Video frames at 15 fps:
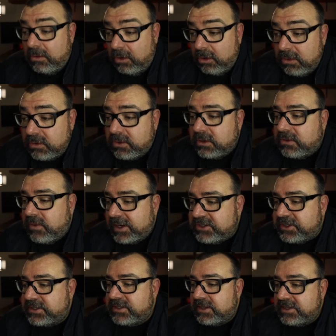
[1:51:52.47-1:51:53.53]
Good
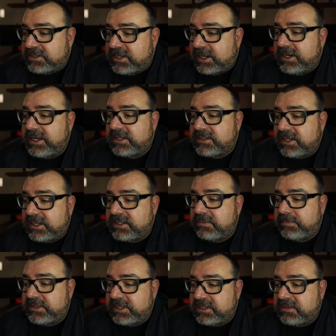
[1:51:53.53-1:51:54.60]
question. So the study assessed
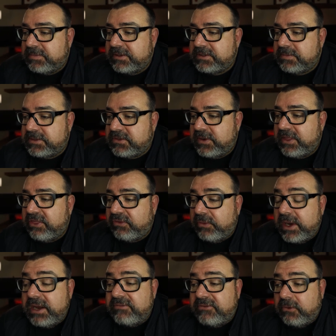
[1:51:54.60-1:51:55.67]
participants between 3
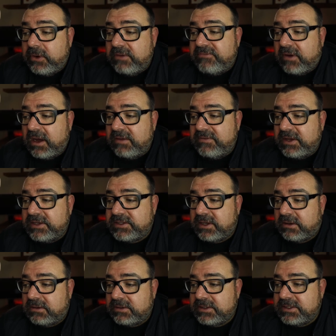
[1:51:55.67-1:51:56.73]
and 45 years
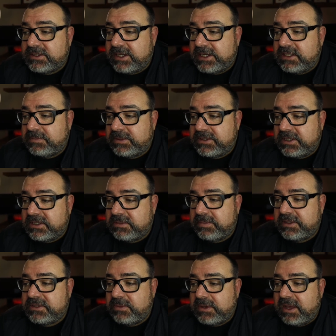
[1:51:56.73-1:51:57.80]
old and states
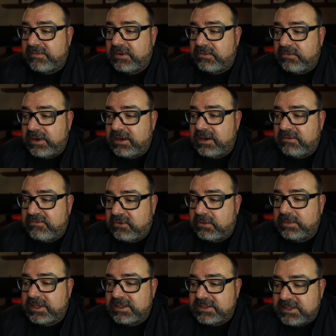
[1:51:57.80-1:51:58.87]
participants were given written informed
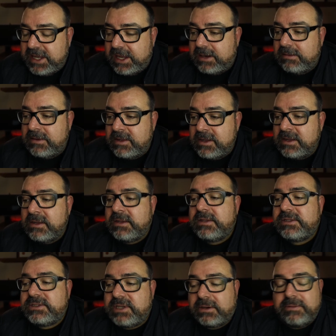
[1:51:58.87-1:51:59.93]
consent. So